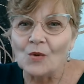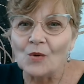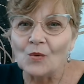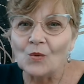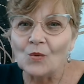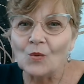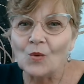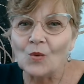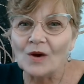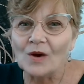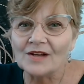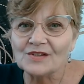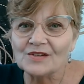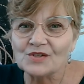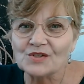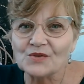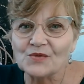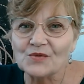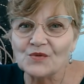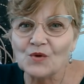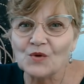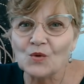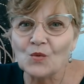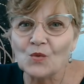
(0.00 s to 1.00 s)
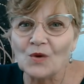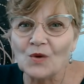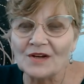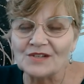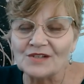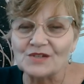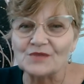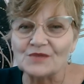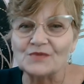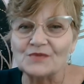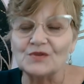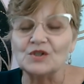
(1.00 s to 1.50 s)
Wonderful,
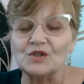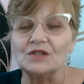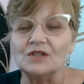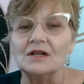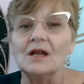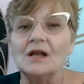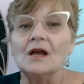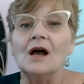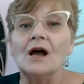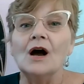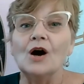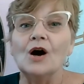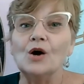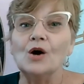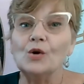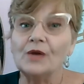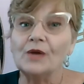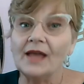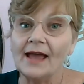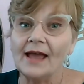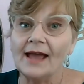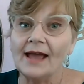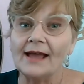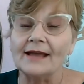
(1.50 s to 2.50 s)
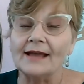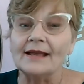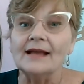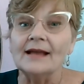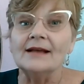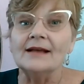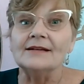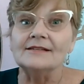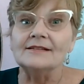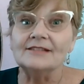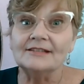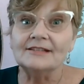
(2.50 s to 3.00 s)
wonderful.
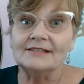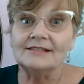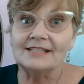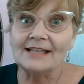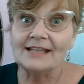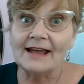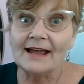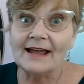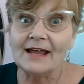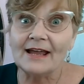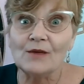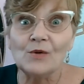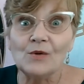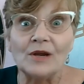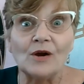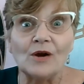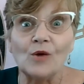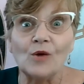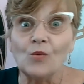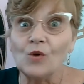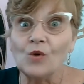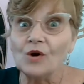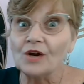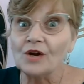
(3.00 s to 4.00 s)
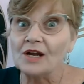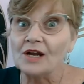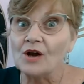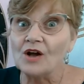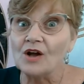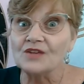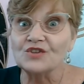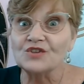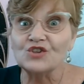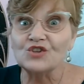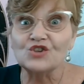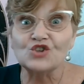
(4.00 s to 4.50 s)
Okay, today we are working
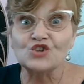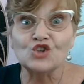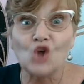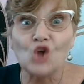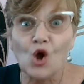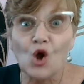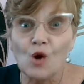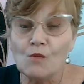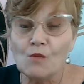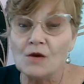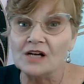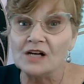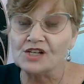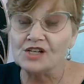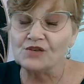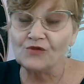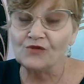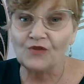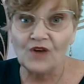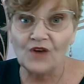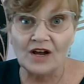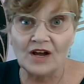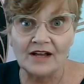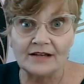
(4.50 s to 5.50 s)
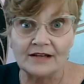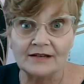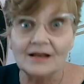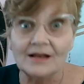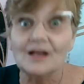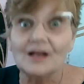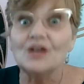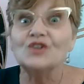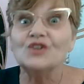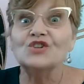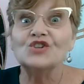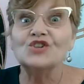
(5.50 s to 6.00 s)
on so much fun,
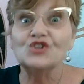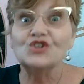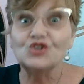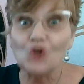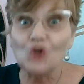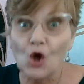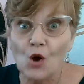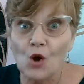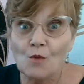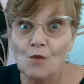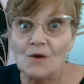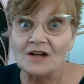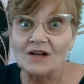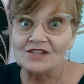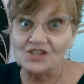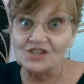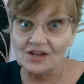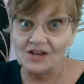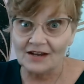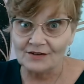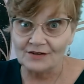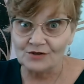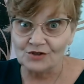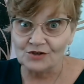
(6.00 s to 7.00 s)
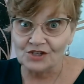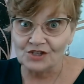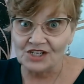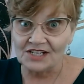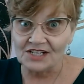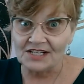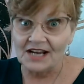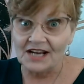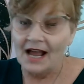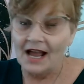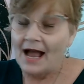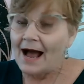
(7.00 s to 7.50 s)
so much
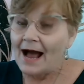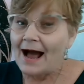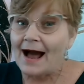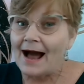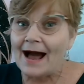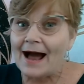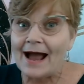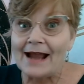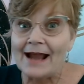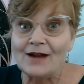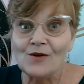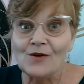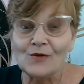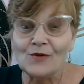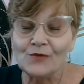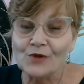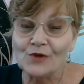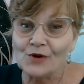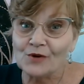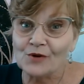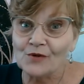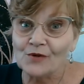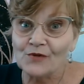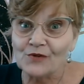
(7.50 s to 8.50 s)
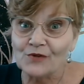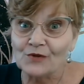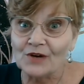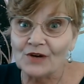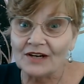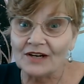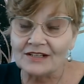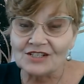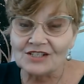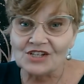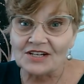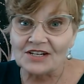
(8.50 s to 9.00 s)
energy. I don't know if you
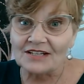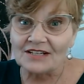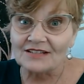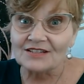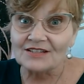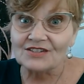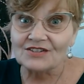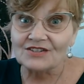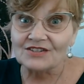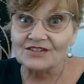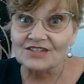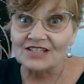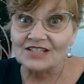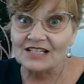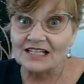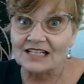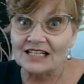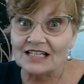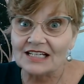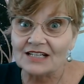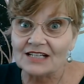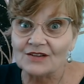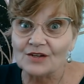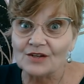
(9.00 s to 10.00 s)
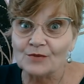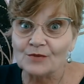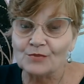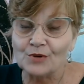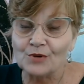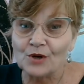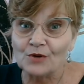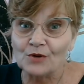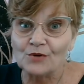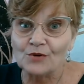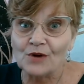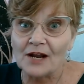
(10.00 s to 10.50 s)
got a chance to see the
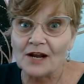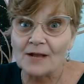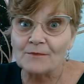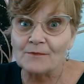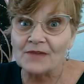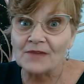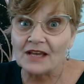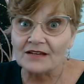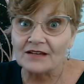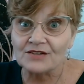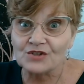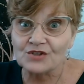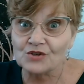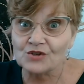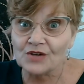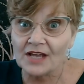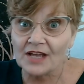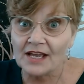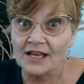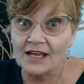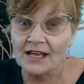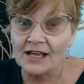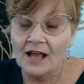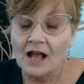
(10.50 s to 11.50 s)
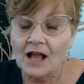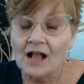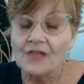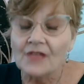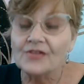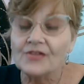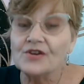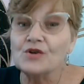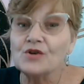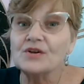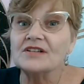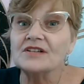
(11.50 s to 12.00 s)
program yesterday.
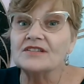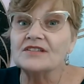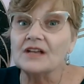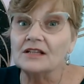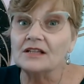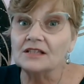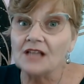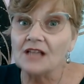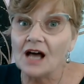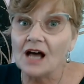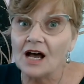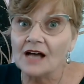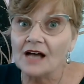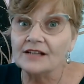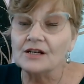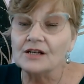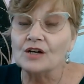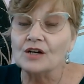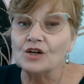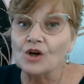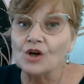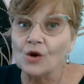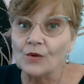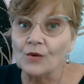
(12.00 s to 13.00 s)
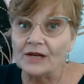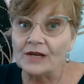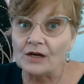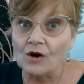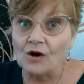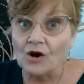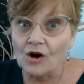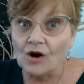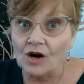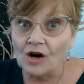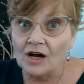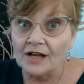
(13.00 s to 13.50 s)
There is a lot going
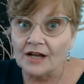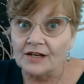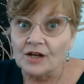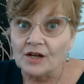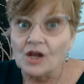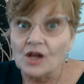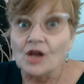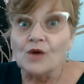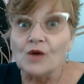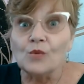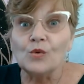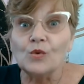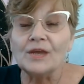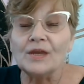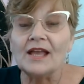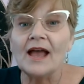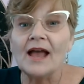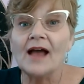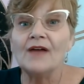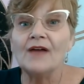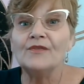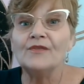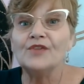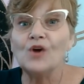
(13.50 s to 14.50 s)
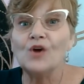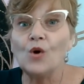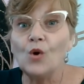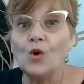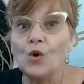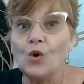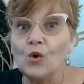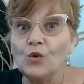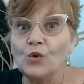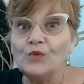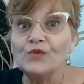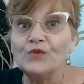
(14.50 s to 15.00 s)
on. We have the
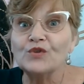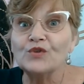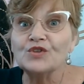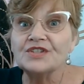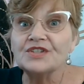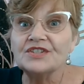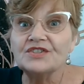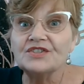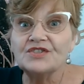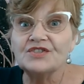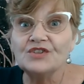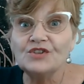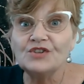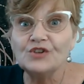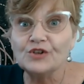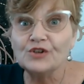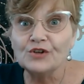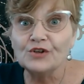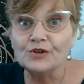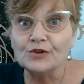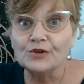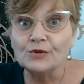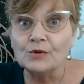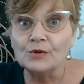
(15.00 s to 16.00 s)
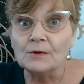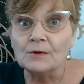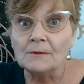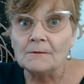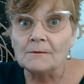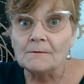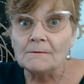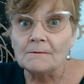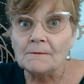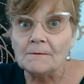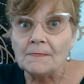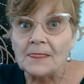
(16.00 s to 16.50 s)
old versus the new.
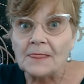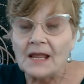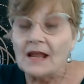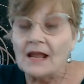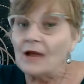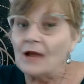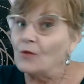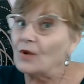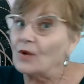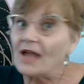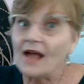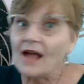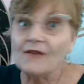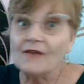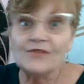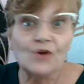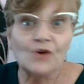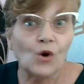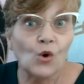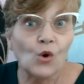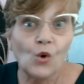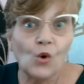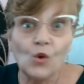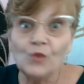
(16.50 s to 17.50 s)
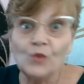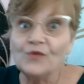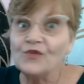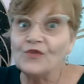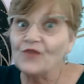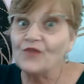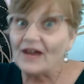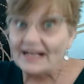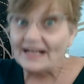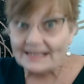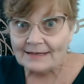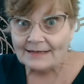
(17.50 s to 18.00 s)
And we have the old
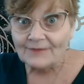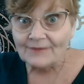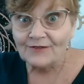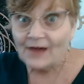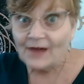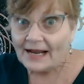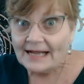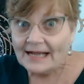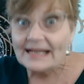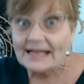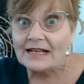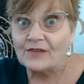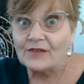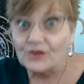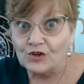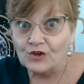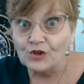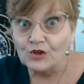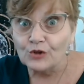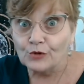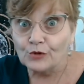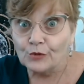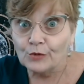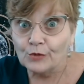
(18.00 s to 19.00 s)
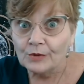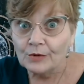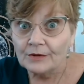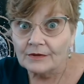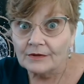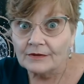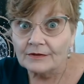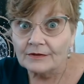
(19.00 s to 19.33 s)
fighting the new.